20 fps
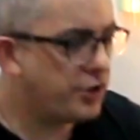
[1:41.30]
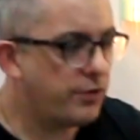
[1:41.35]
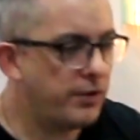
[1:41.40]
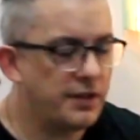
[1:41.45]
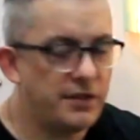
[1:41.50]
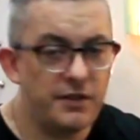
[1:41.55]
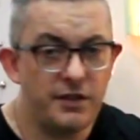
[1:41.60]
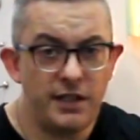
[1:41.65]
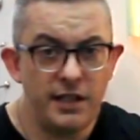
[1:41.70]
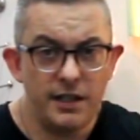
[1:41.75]

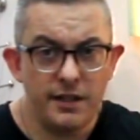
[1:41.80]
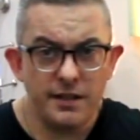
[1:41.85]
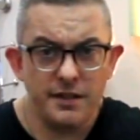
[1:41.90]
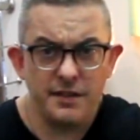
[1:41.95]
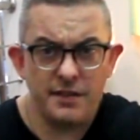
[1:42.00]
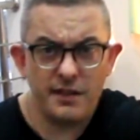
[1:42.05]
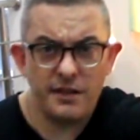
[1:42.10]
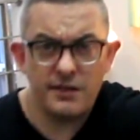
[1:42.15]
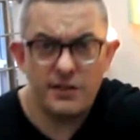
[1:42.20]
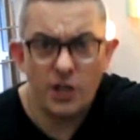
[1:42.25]
trusty,
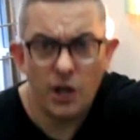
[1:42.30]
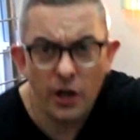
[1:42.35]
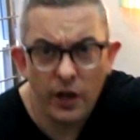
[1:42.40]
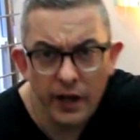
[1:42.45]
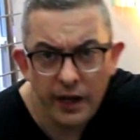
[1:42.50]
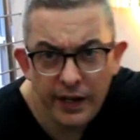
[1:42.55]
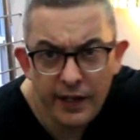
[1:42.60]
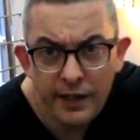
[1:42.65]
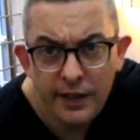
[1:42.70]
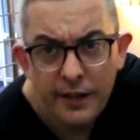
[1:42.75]
this is a
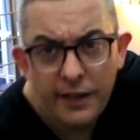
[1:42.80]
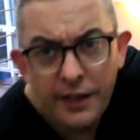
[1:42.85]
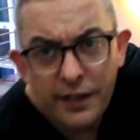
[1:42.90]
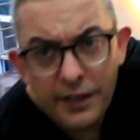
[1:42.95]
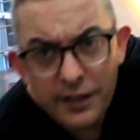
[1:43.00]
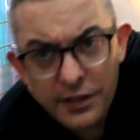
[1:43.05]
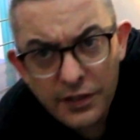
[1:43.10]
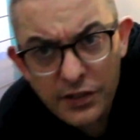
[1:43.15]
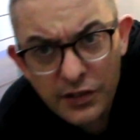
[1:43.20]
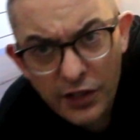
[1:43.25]
Thai
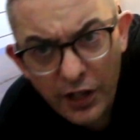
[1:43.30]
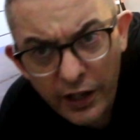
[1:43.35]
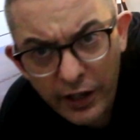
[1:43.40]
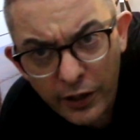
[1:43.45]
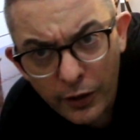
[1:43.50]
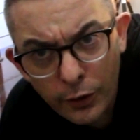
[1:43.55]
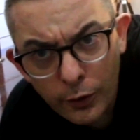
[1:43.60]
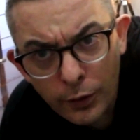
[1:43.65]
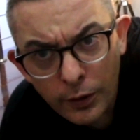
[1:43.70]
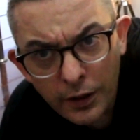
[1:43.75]

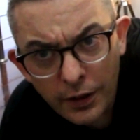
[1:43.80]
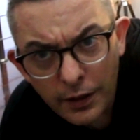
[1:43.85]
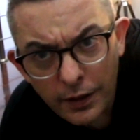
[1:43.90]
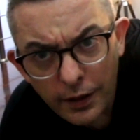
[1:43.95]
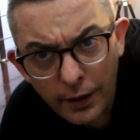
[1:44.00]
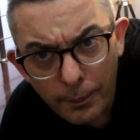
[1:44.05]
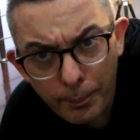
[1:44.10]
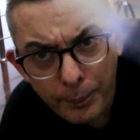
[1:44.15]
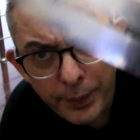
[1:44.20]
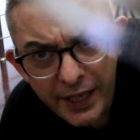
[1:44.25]
style
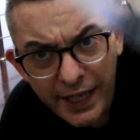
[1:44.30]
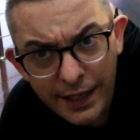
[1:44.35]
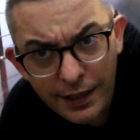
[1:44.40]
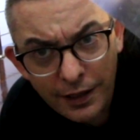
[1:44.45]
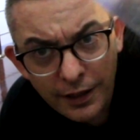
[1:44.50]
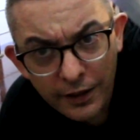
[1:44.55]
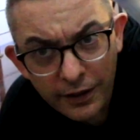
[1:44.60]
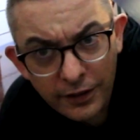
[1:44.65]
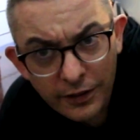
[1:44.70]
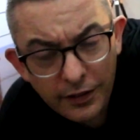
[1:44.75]

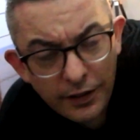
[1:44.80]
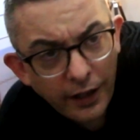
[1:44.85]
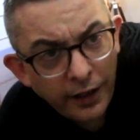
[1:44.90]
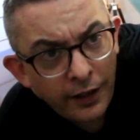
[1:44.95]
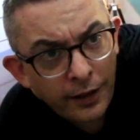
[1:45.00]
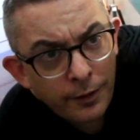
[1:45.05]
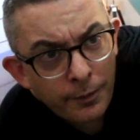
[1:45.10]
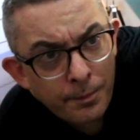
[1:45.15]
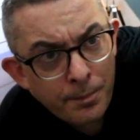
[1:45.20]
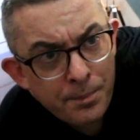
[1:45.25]
peeler
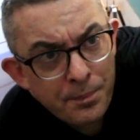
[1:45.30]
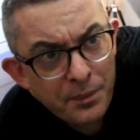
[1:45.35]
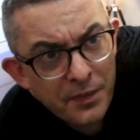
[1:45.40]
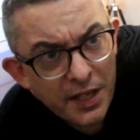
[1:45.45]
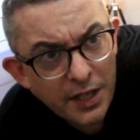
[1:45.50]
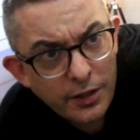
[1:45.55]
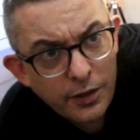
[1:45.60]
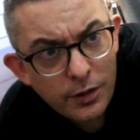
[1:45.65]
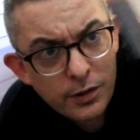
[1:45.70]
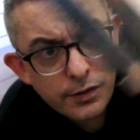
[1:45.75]

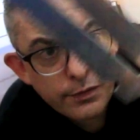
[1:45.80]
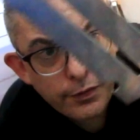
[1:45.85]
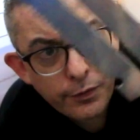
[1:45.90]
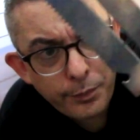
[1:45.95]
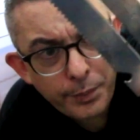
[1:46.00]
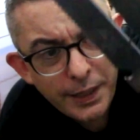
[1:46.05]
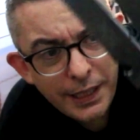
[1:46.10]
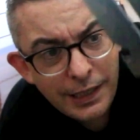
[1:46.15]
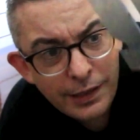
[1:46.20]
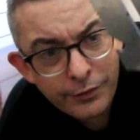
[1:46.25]
used for
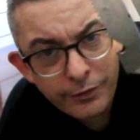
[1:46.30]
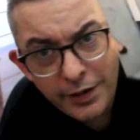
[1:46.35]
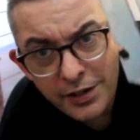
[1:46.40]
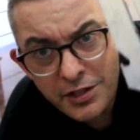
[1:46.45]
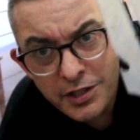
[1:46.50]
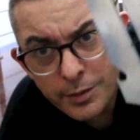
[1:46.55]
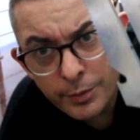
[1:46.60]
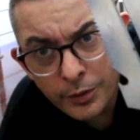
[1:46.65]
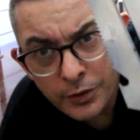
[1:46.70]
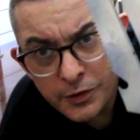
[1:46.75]
peeling
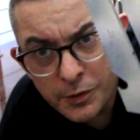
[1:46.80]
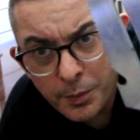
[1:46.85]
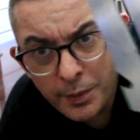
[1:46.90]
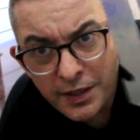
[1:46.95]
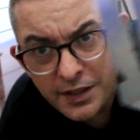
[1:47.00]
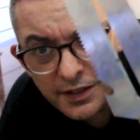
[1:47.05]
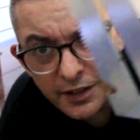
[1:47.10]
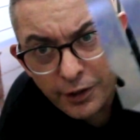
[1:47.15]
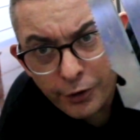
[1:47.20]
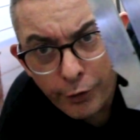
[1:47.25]
vegetables, but
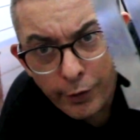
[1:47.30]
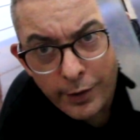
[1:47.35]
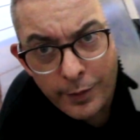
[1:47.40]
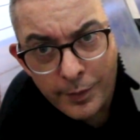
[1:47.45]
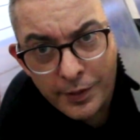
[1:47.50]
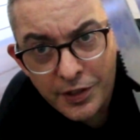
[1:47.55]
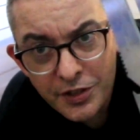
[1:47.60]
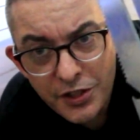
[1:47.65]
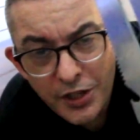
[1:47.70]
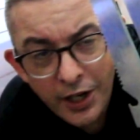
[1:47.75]
it's
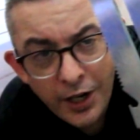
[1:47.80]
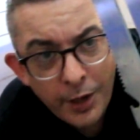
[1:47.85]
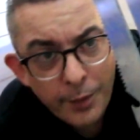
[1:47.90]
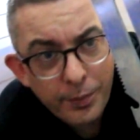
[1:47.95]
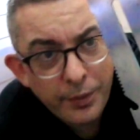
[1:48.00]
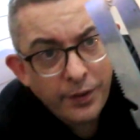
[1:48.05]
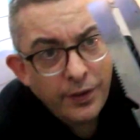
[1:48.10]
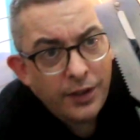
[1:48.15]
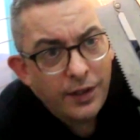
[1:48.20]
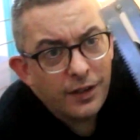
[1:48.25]
incredibly
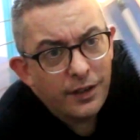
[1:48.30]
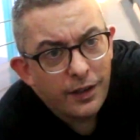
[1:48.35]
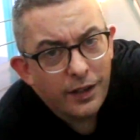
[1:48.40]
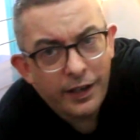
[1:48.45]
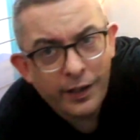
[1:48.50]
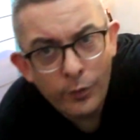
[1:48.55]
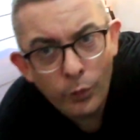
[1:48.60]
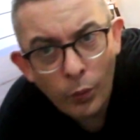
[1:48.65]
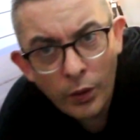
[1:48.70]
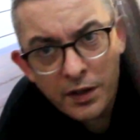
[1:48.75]
sharp
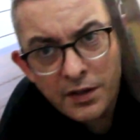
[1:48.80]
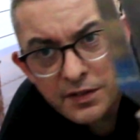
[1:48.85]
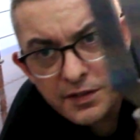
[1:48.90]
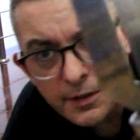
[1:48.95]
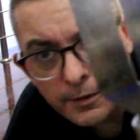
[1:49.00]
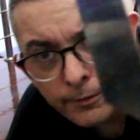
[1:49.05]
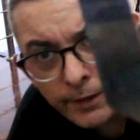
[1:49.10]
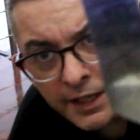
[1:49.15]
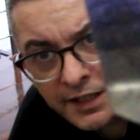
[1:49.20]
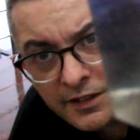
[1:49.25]
and one
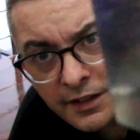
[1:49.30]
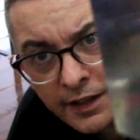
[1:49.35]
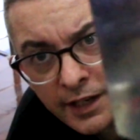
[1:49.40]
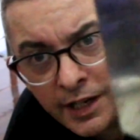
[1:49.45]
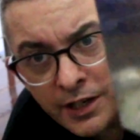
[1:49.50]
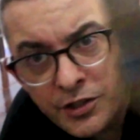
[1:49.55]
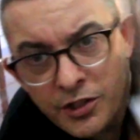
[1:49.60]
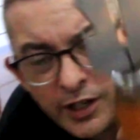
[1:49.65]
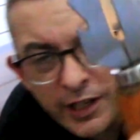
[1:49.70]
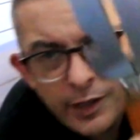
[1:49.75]
serrated
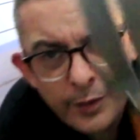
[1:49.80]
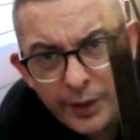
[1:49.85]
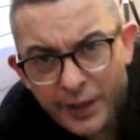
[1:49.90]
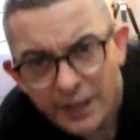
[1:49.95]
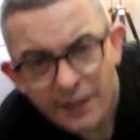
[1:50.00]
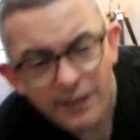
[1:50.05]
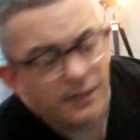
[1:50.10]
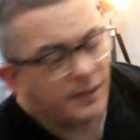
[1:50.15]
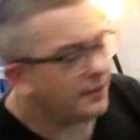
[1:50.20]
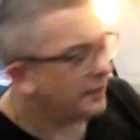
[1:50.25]
edge.
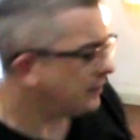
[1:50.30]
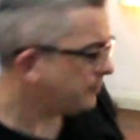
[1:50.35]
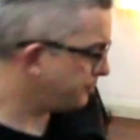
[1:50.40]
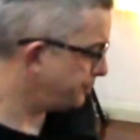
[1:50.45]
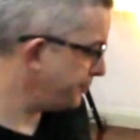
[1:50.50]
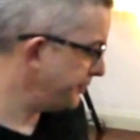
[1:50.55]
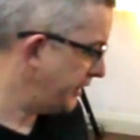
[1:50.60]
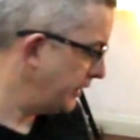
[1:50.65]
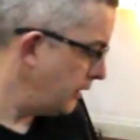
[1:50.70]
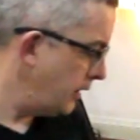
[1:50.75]
Anyway,
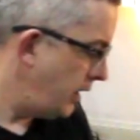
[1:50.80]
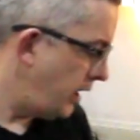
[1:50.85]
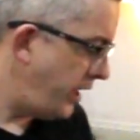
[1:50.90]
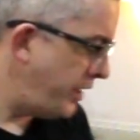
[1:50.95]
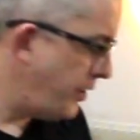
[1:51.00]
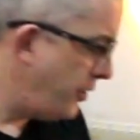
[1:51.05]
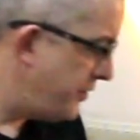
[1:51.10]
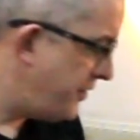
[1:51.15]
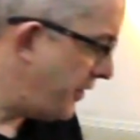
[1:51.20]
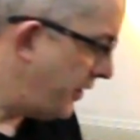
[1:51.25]

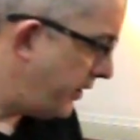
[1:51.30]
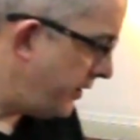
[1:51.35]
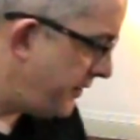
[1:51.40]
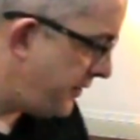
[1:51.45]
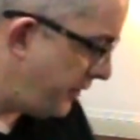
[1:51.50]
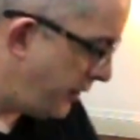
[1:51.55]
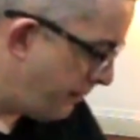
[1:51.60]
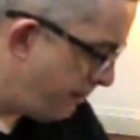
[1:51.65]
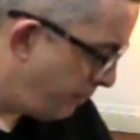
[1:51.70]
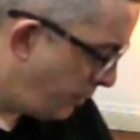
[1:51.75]
I use it
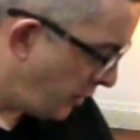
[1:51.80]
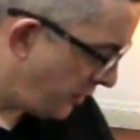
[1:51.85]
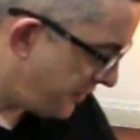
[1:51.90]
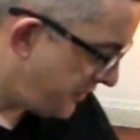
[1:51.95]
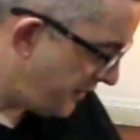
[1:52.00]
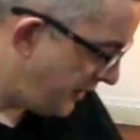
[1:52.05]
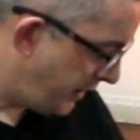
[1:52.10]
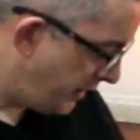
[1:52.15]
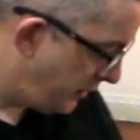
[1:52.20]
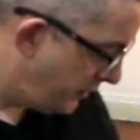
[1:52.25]
as an
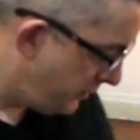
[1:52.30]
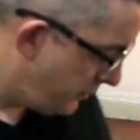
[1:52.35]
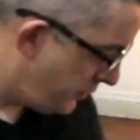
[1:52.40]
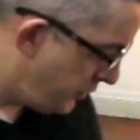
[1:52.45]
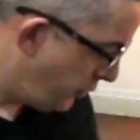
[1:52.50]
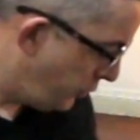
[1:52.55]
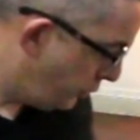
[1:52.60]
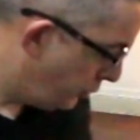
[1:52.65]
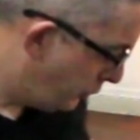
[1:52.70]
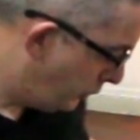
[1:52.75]

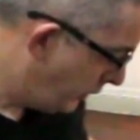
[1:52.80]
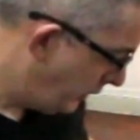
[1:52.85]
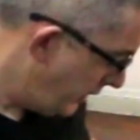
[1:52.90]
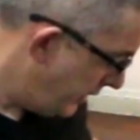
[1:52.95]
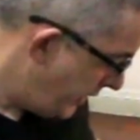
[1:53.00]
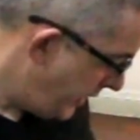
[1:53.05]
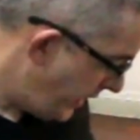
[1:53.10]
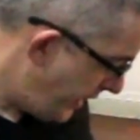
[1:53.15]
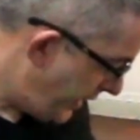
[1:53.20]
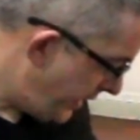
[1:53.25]
unboxing tool
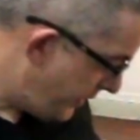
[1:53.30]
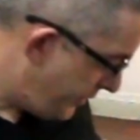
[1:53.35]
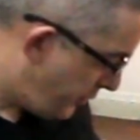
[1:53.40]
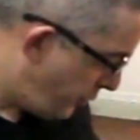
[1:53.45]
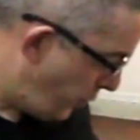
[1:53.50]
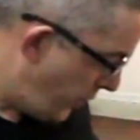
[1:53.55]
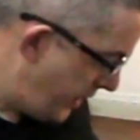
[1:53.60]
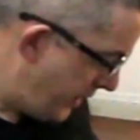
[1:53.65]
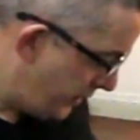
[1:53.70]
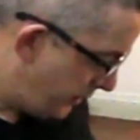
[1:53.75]

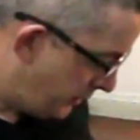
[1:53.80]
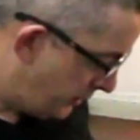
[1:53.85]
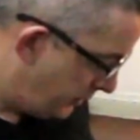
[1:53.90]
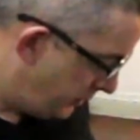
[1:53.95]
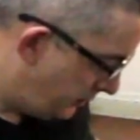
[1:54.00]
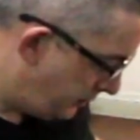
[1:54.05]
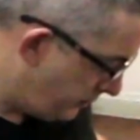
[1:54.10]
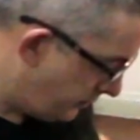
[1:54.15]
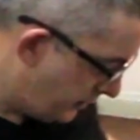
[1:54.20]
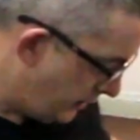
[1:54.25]
as well.